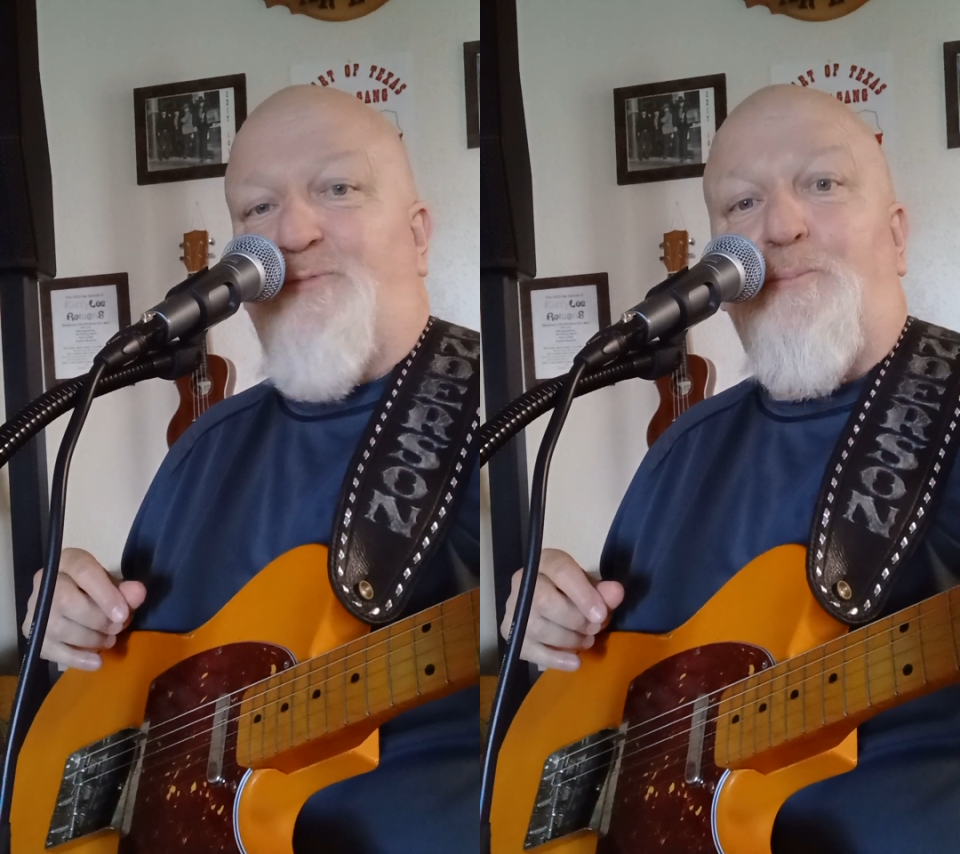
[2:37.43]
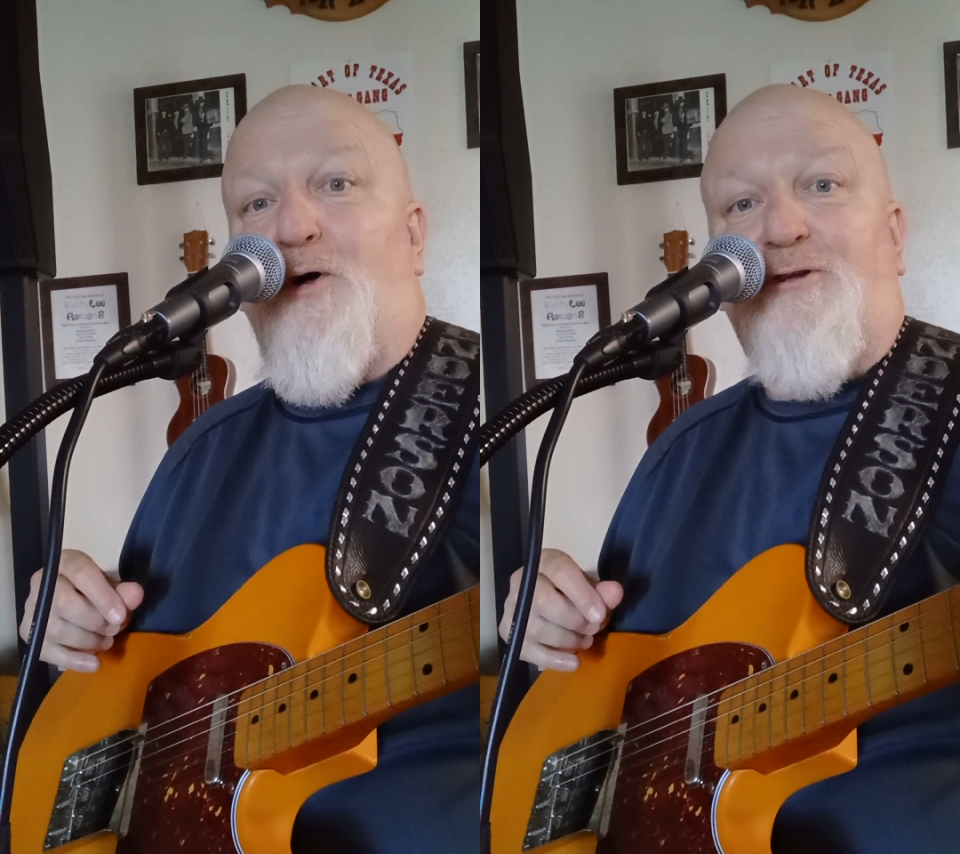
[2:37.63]

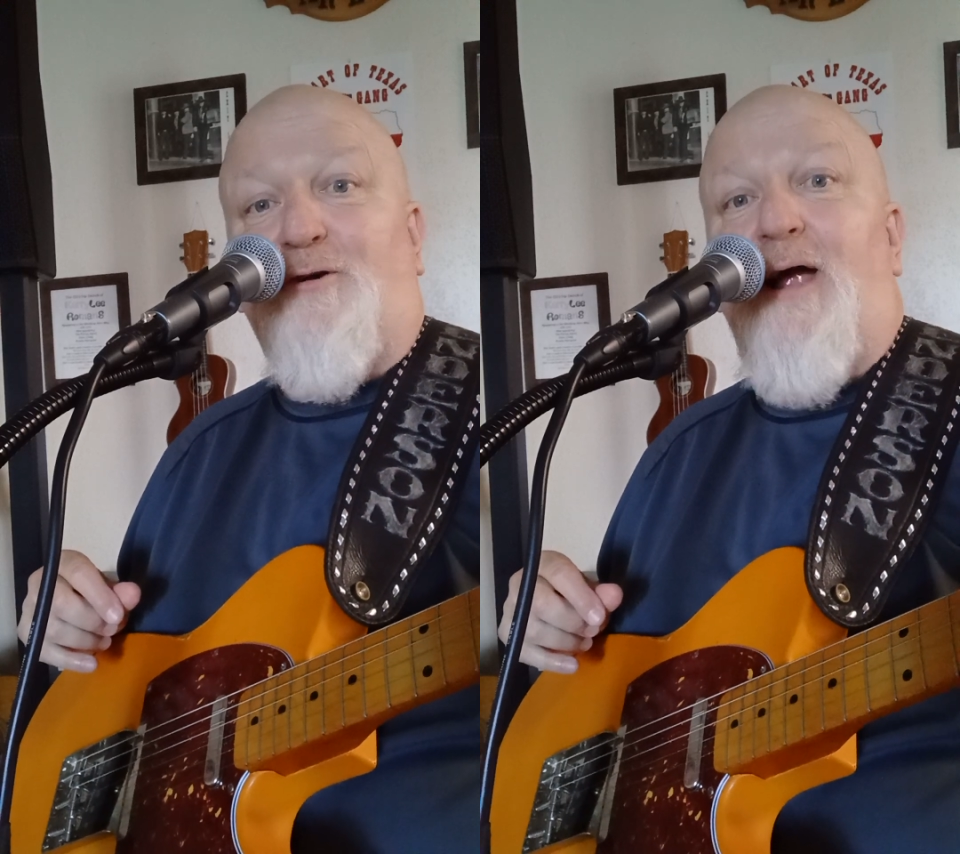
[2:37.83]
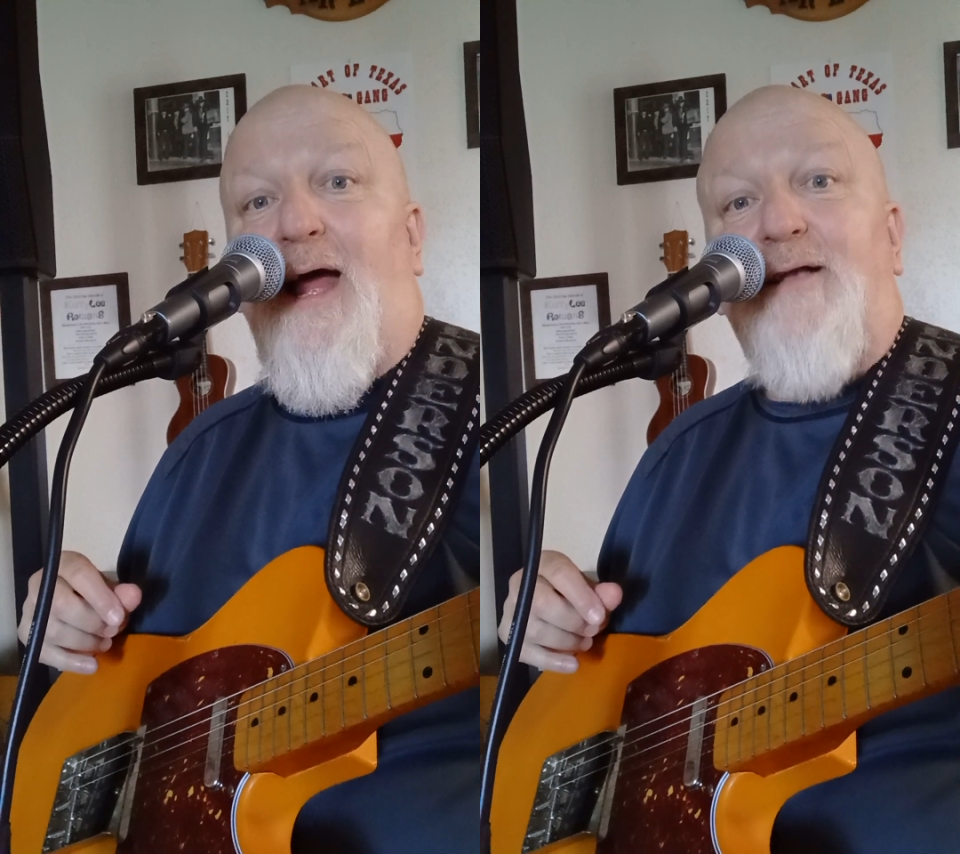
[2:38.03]
both
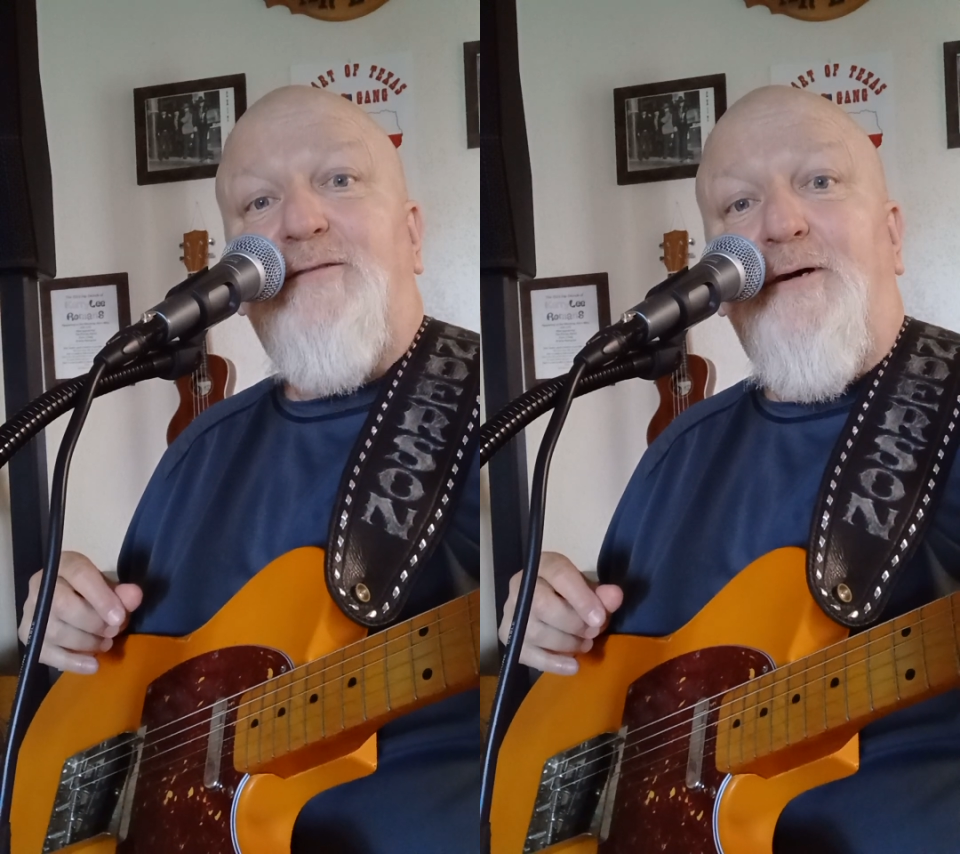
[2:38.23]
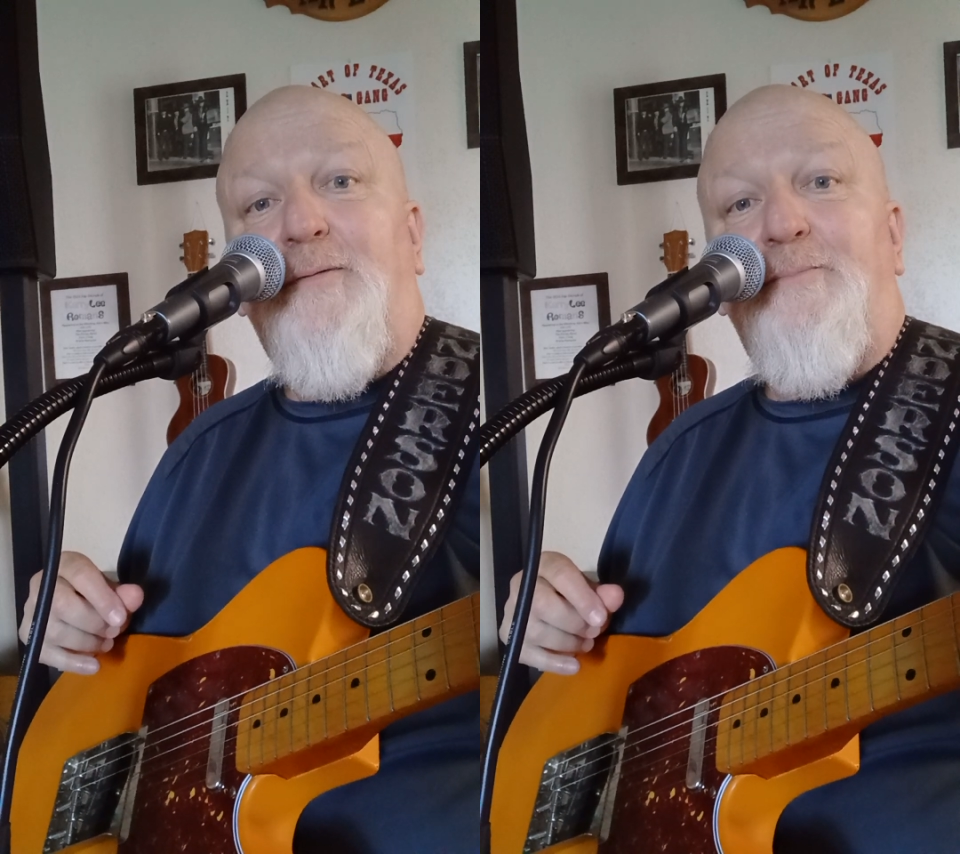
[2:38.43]
correct,
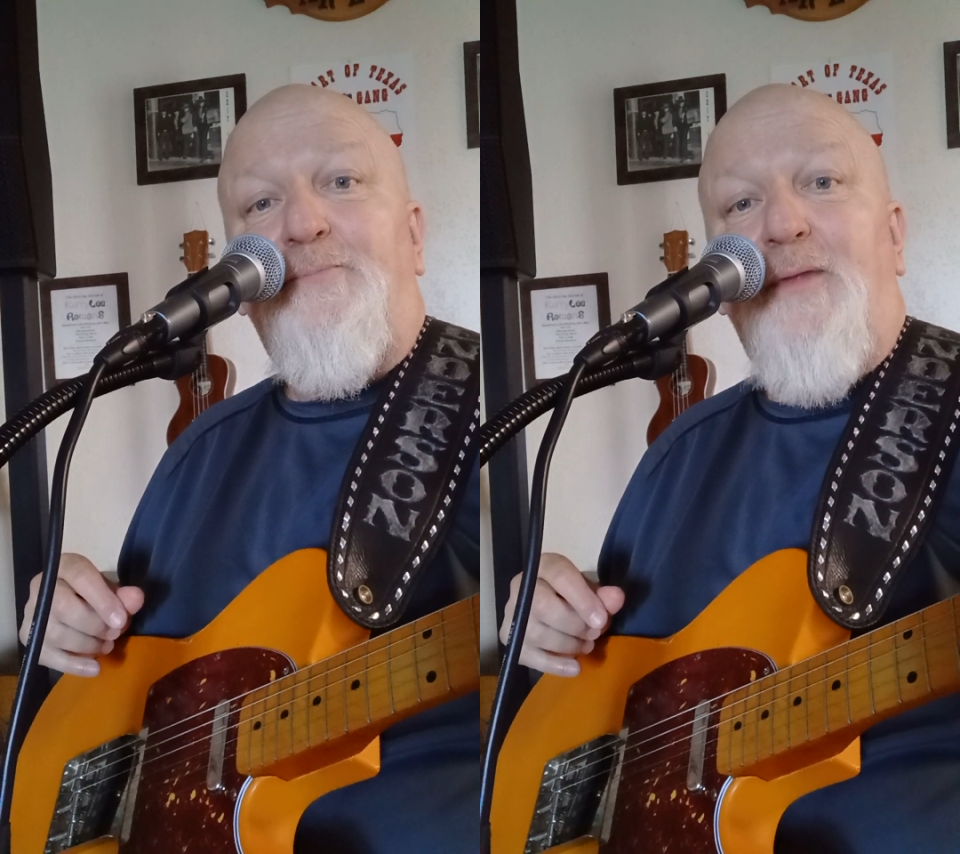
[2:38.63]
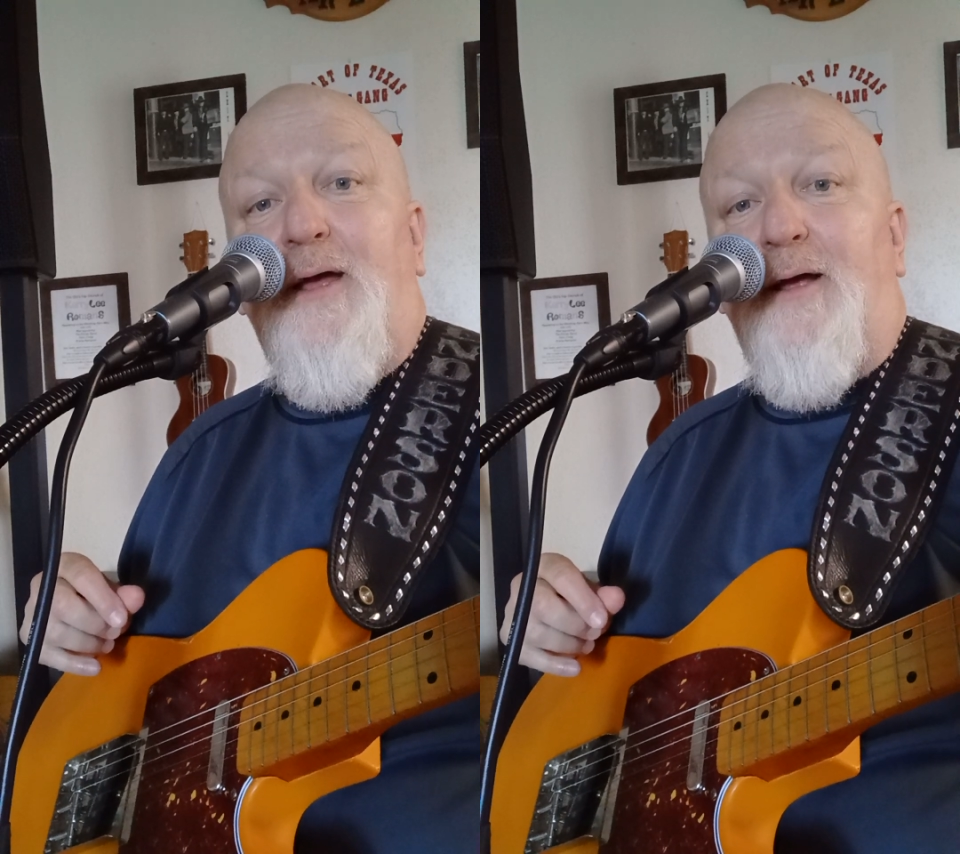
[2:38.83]
so
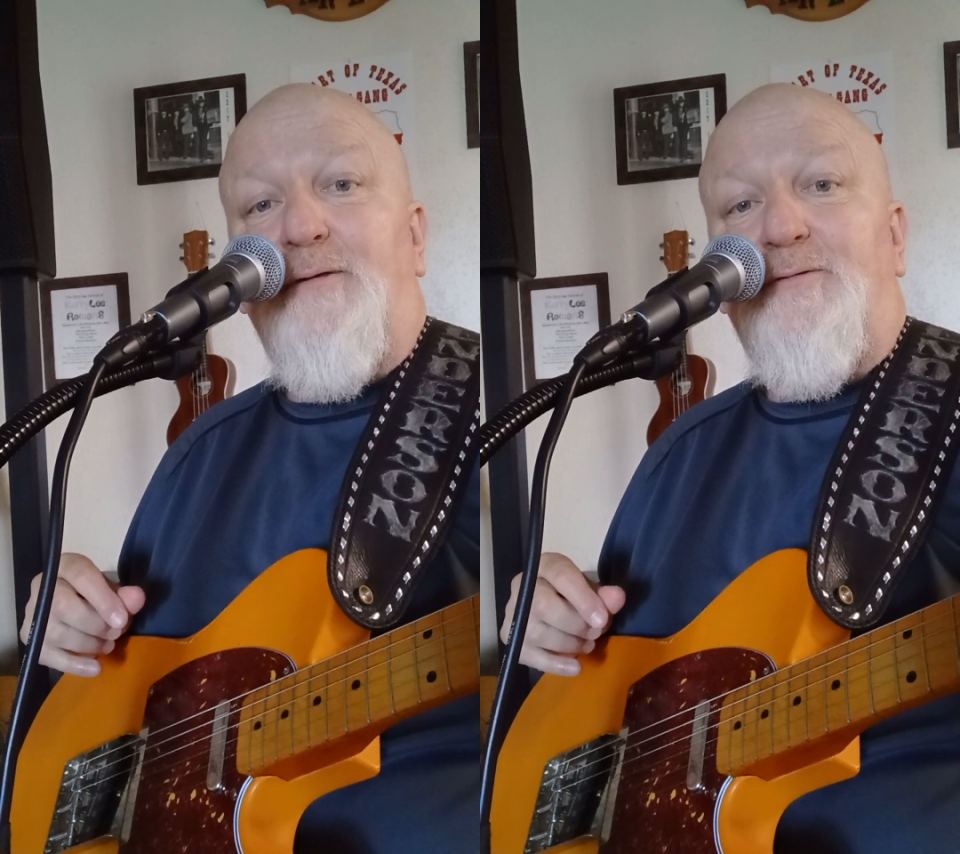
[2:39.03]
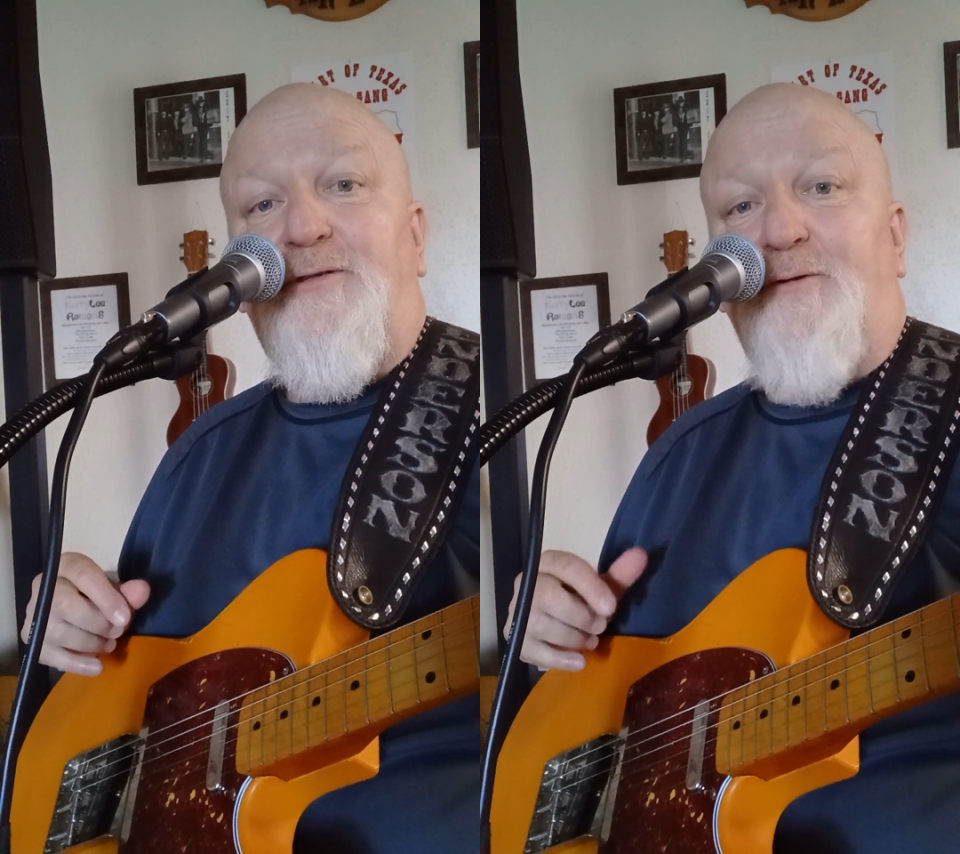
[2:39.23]

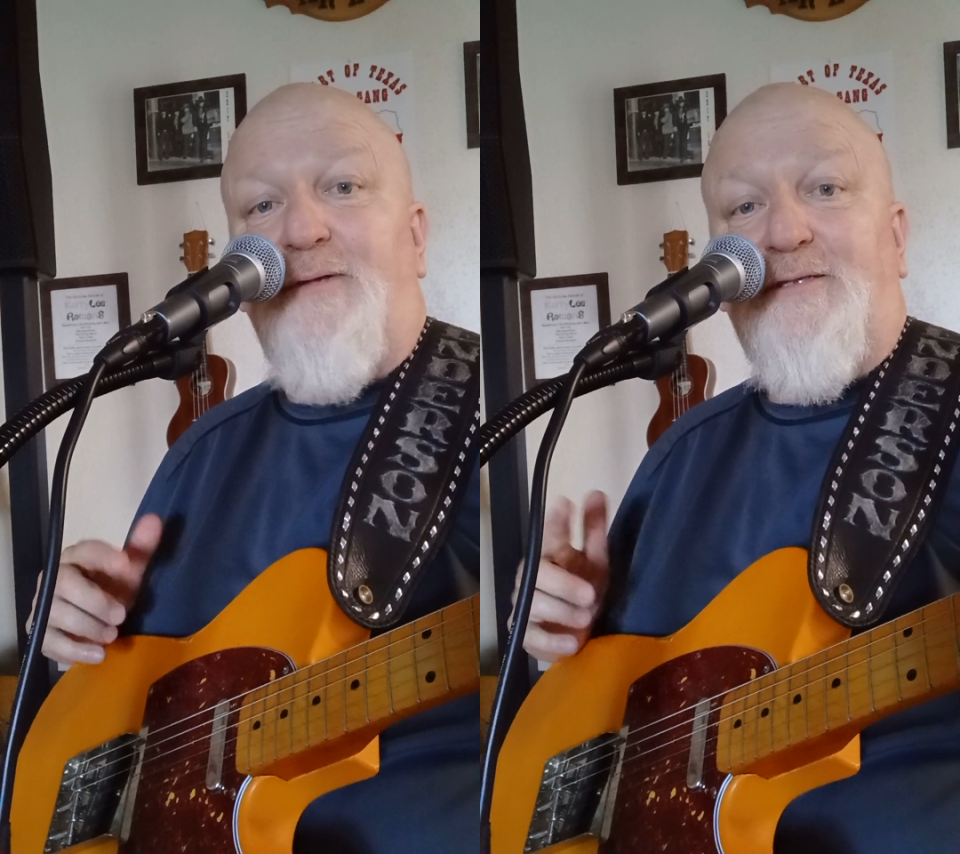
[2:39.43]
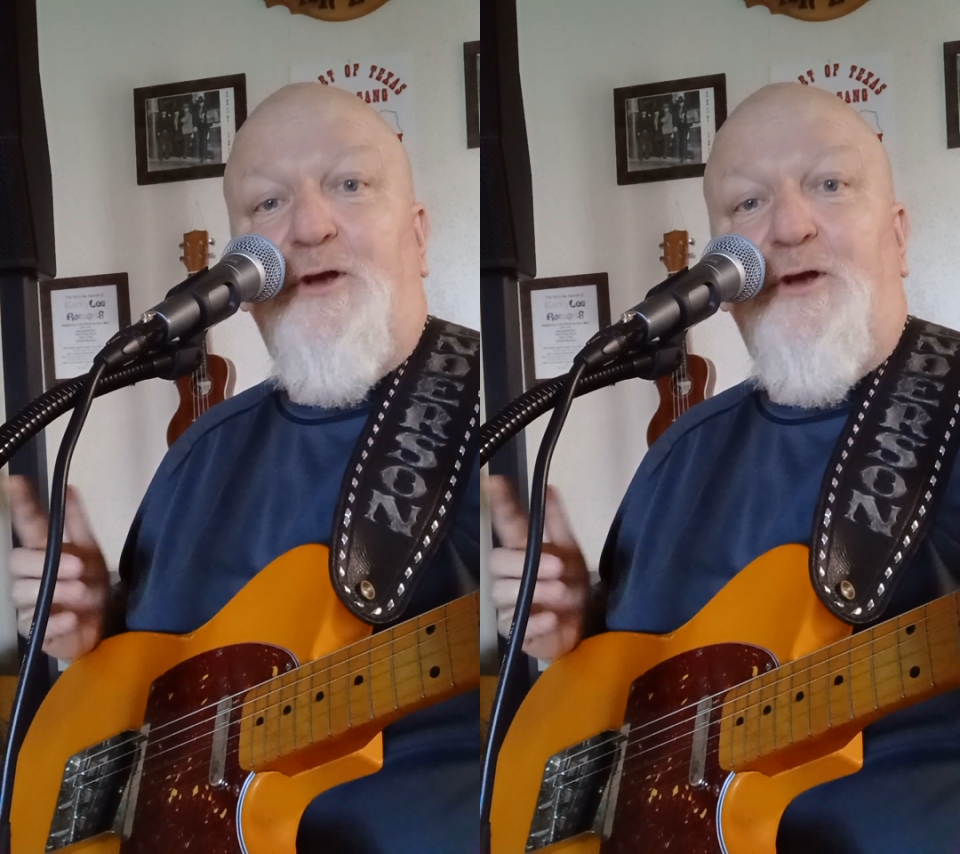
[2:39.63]
it's